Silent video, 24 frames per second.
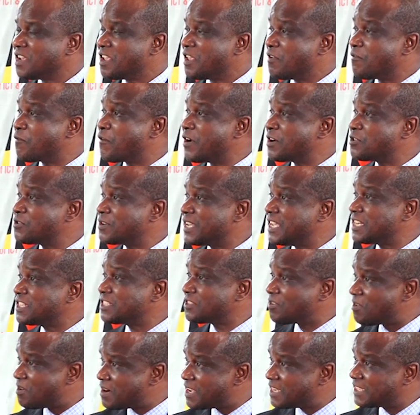if we're to
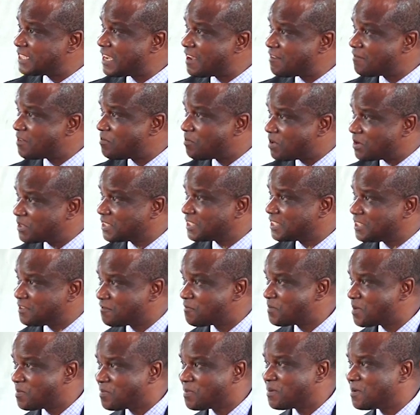get all HIV
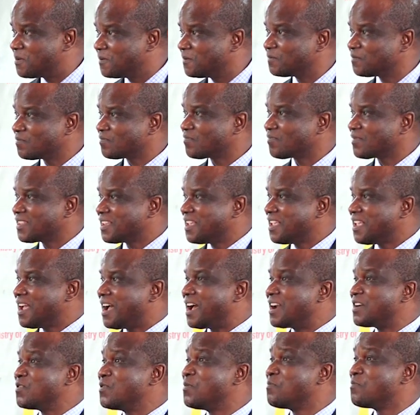positive people
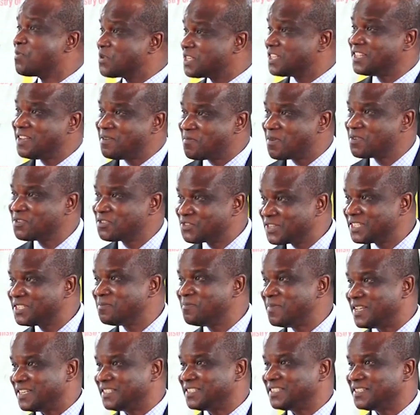and we put them on
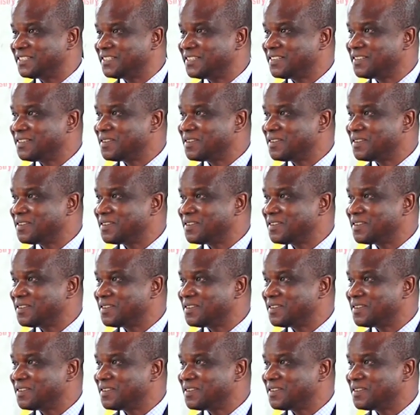treatment,